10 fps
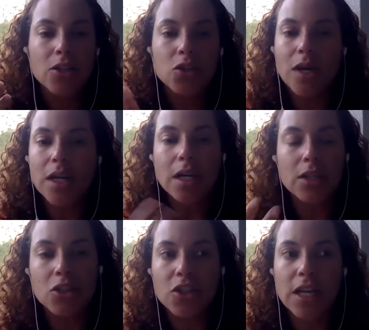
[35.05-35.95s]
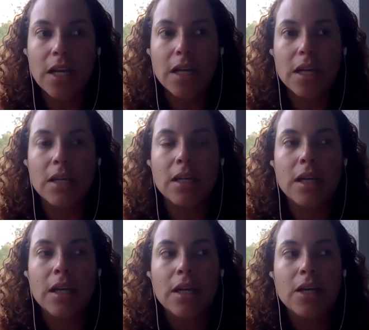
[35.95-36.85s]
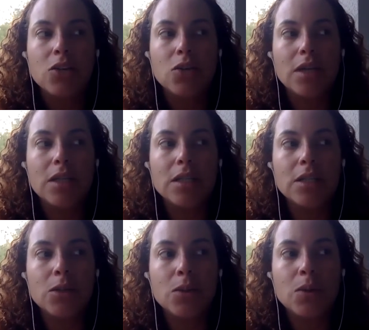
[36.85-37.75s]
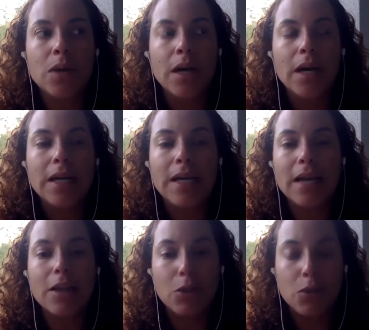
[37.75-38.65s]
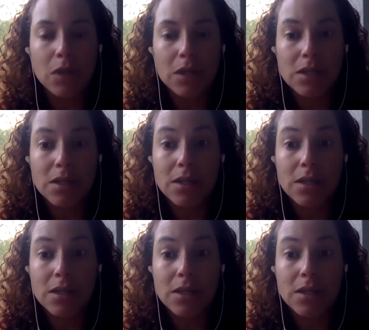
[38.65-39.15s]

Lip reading: trying to understand and trying to get through this